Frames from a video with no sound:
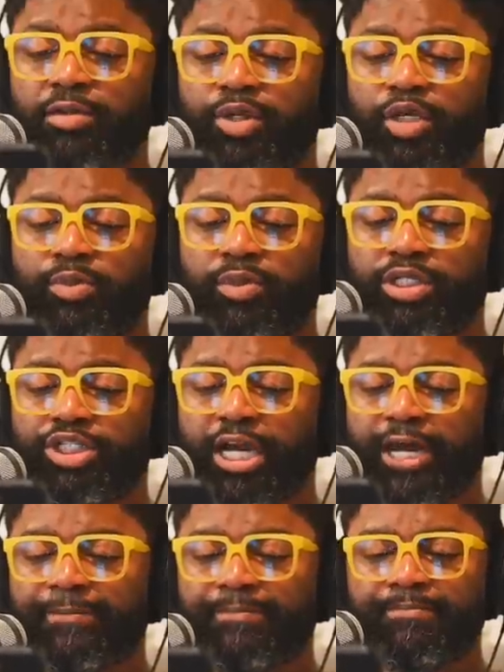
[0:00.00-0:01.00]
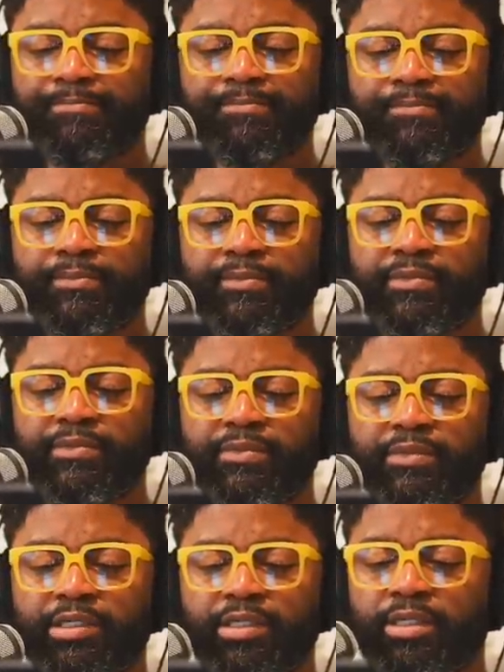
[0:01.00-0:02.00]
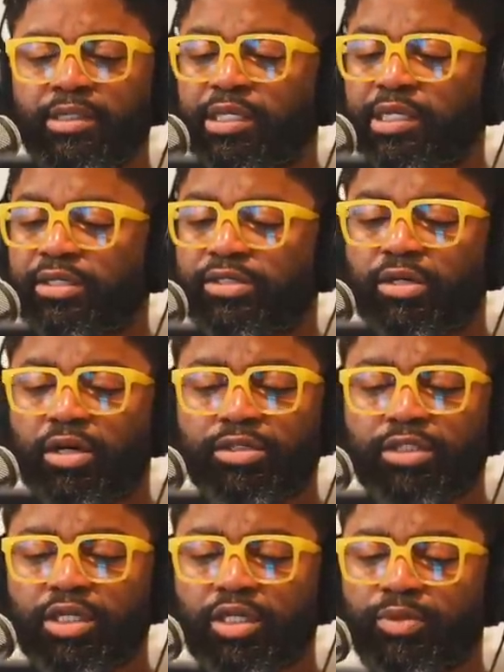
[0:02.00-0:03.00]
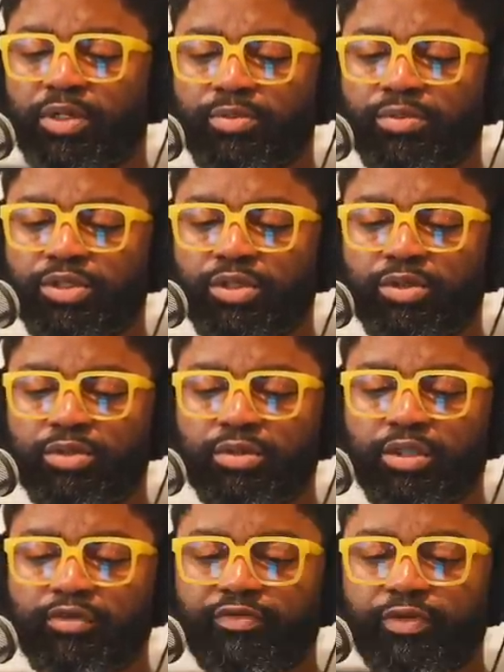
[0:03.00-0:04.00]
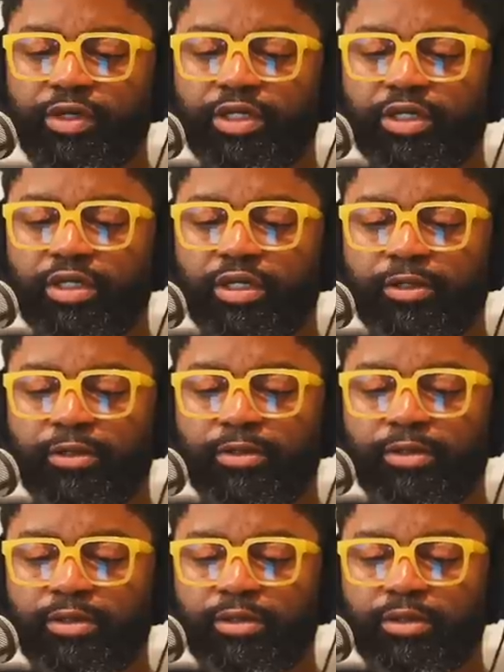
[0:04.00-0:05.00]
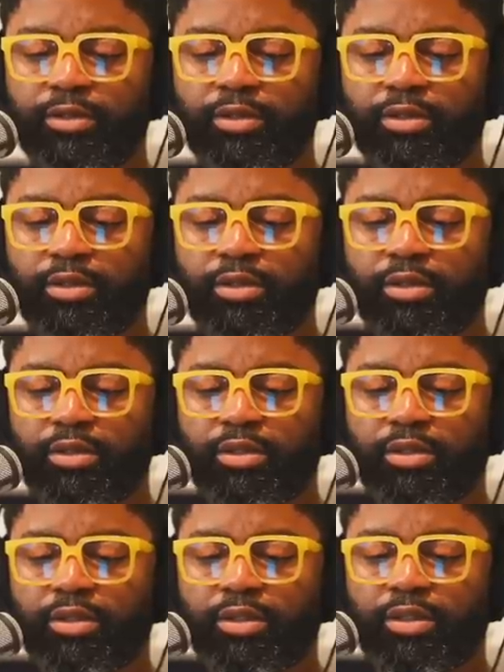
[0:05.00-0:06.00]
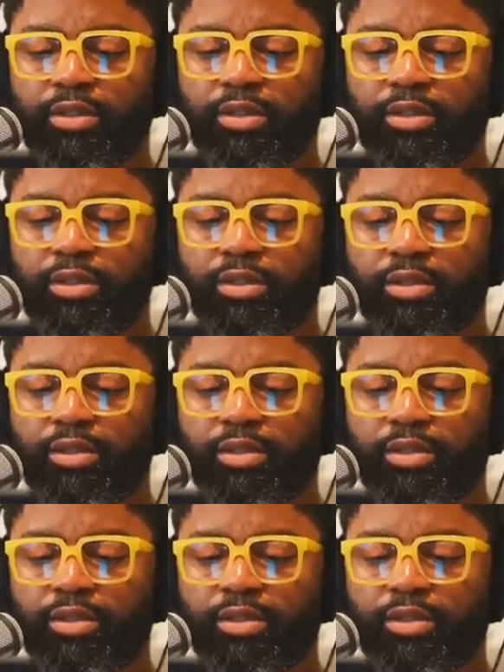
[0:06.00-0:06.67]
people in a chat, it's hard to keep up. It is hard to keep up. So if we didn't... Uh, Just blame it on me. That's